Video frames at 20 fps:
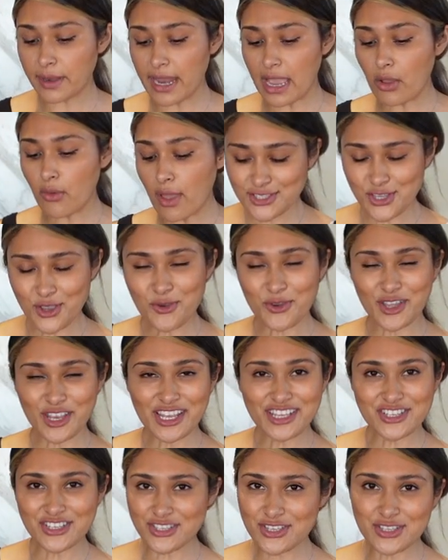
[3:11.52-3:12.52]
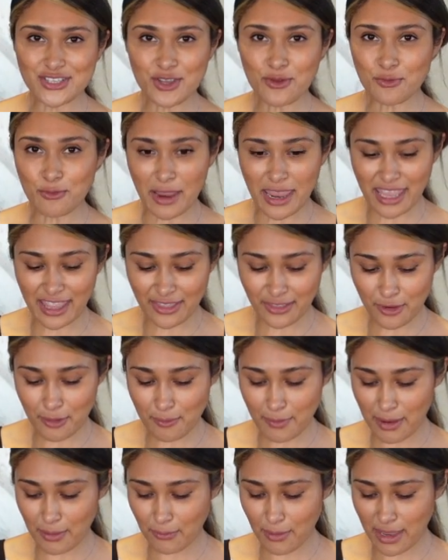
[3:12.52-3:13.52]
bit out. So we're gonna just use a regular,
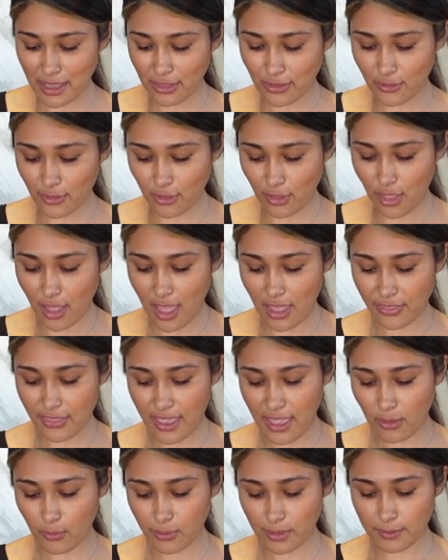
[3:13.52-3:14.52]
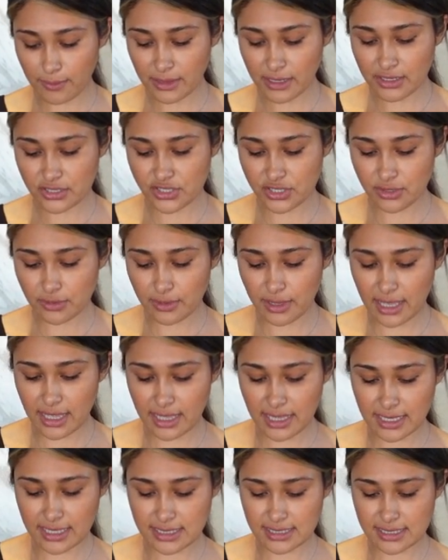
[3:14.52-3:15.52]
my regular cloth. And what I'm gonna do
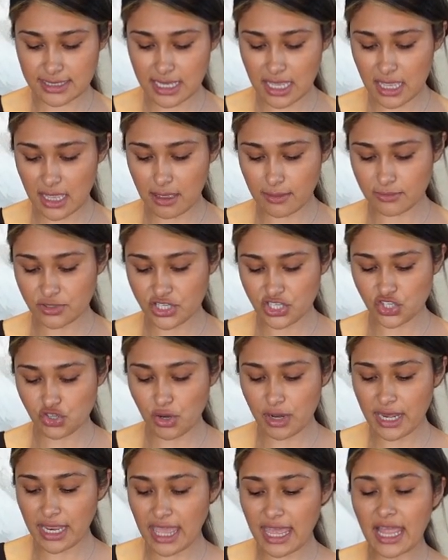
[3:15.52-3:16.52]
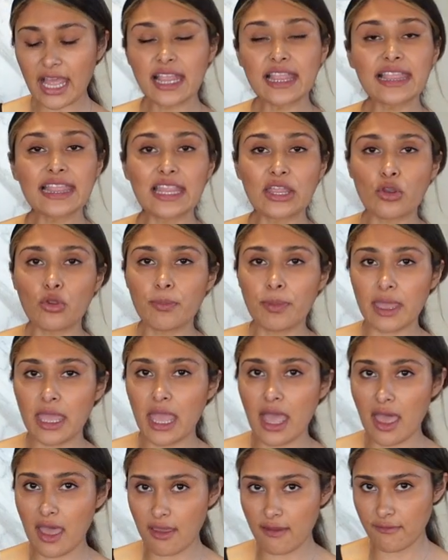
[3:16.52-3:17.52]
is um, just try to get a little
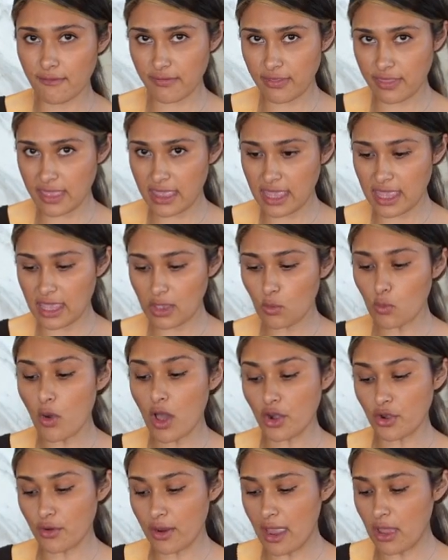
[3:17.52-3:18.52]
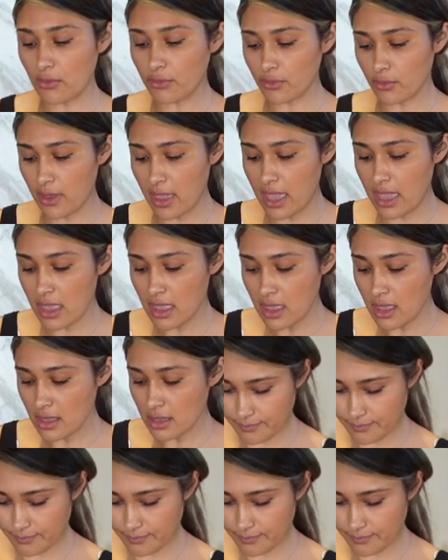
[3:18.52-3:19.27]
bit of the water out, okay?